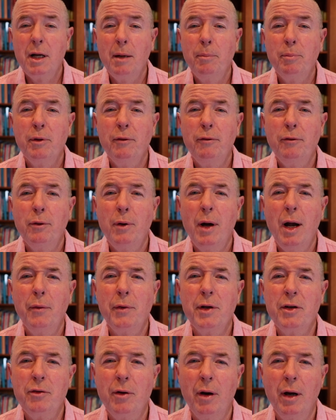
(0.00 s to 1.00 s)
up, the
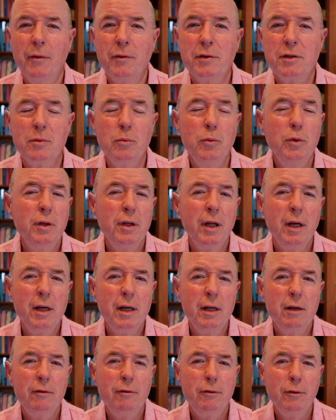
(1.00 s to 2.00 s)
Ferrari drivers. And were
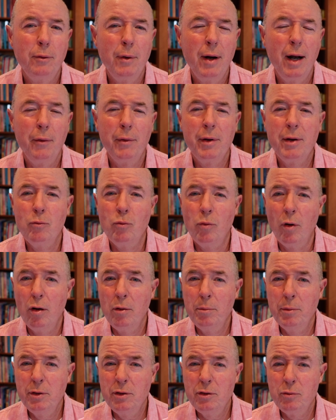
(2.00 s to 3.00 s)
they in Ferrari
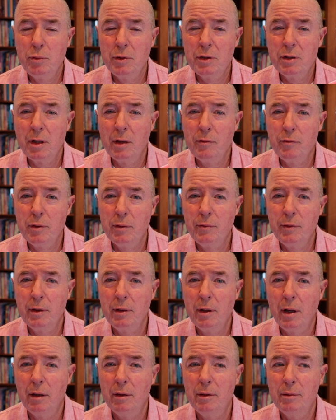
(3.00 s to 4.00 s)
Romas, which they've
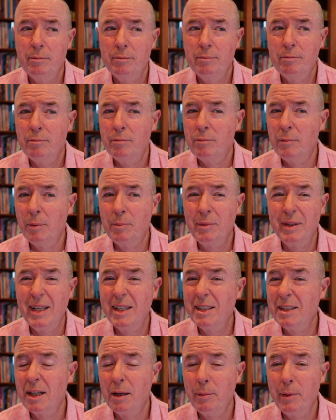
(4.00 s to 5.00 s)
driven, I'm
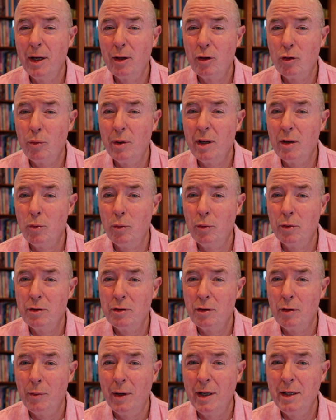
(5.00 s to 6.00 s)
guessing, about
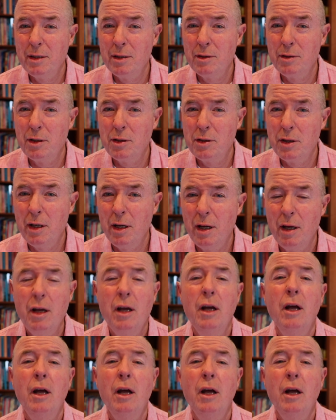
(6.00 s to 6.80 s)
3/4 of the races this year?